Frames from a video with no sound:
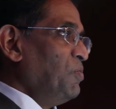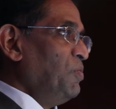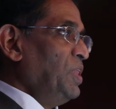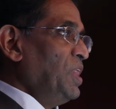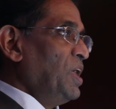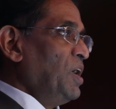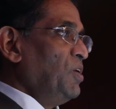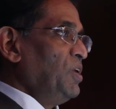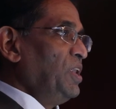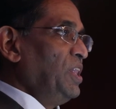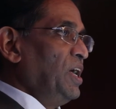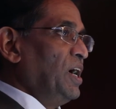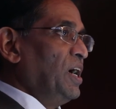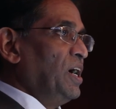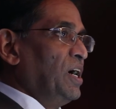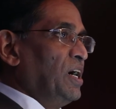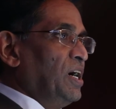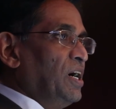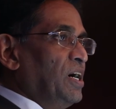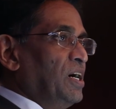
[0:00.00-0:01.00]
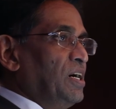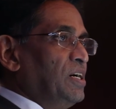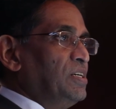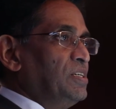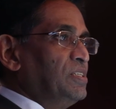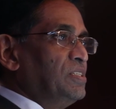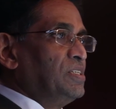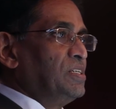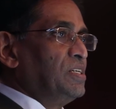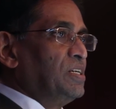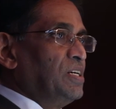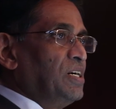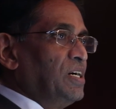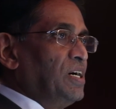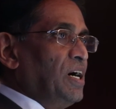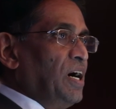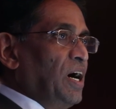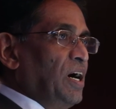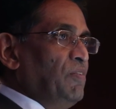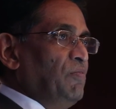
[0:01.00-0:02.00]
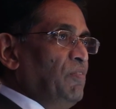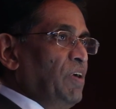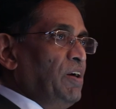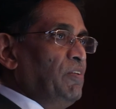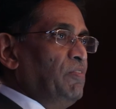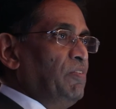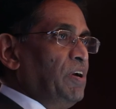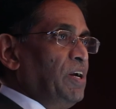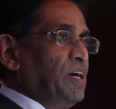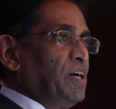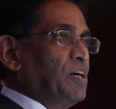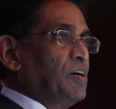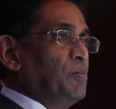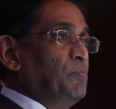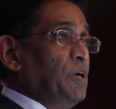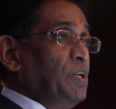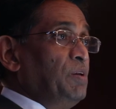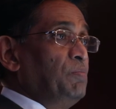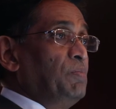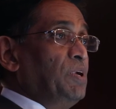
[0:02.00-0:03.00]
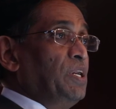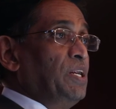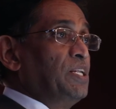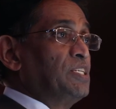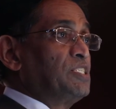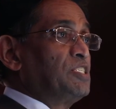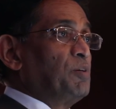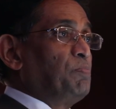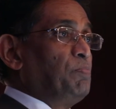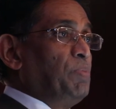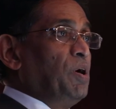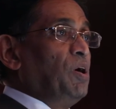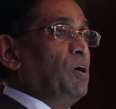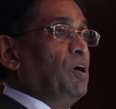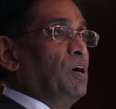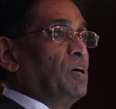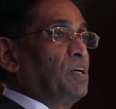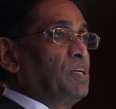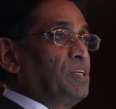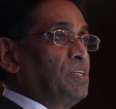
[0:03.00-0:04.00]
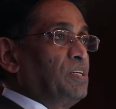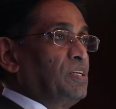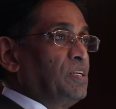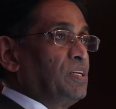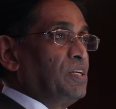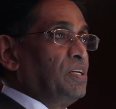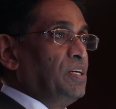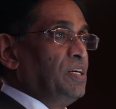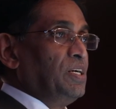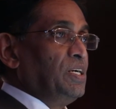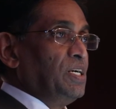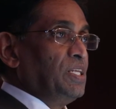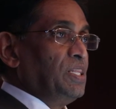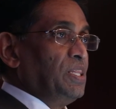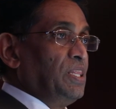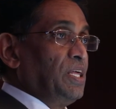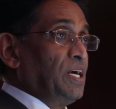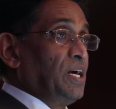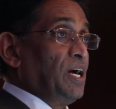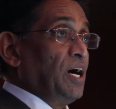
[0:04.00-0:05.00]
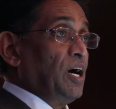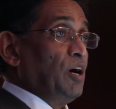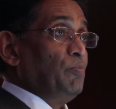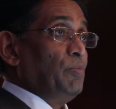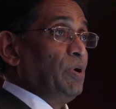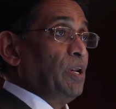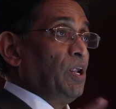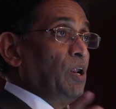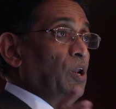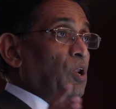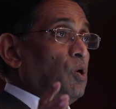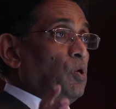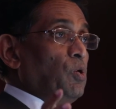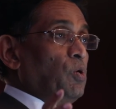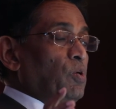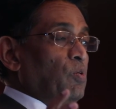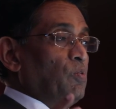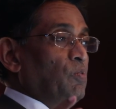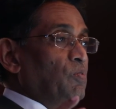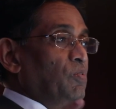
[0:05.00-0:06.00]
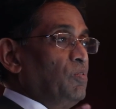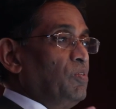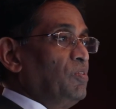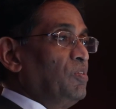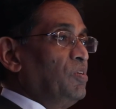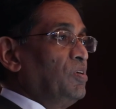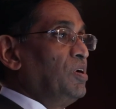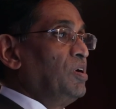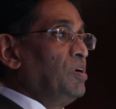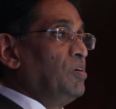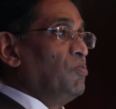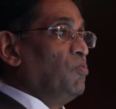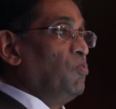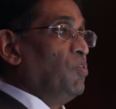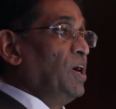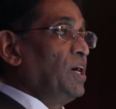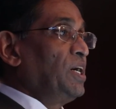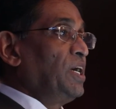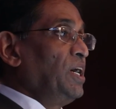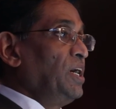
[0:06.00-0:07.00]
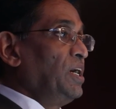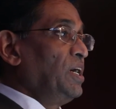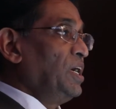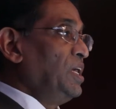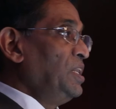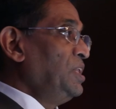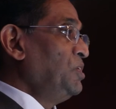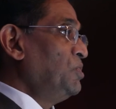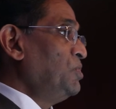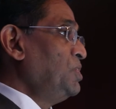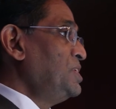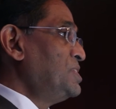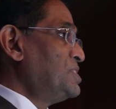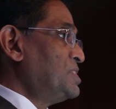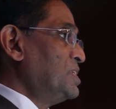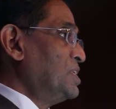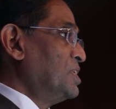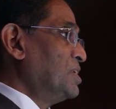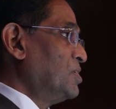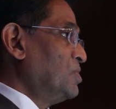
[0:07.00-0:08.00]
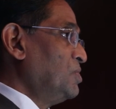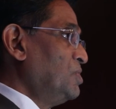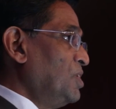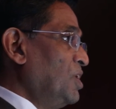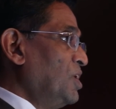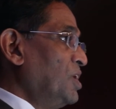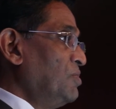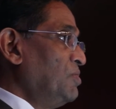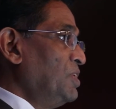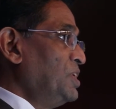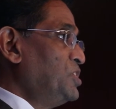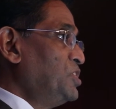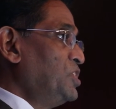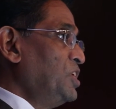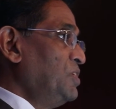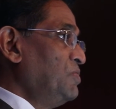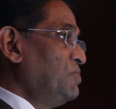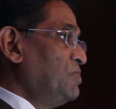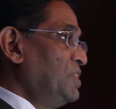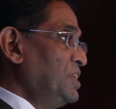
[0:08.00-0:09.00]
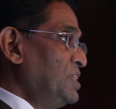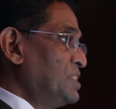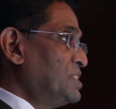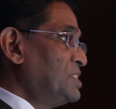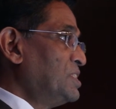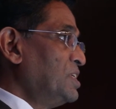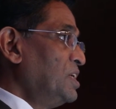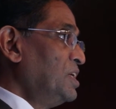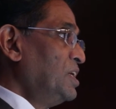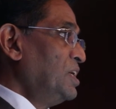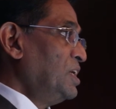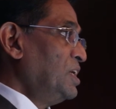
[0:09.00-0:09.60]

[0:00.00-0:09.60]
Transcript: Without their unwavering commitment and support, the government alone, working in unison, could not have achieved this